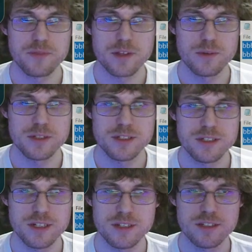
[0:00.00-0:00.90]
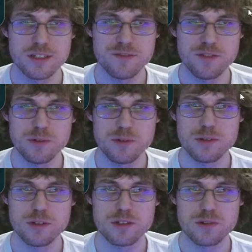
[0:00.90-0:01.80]
What this does is if you
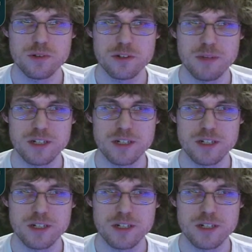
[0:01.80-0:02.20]
scroll your mouse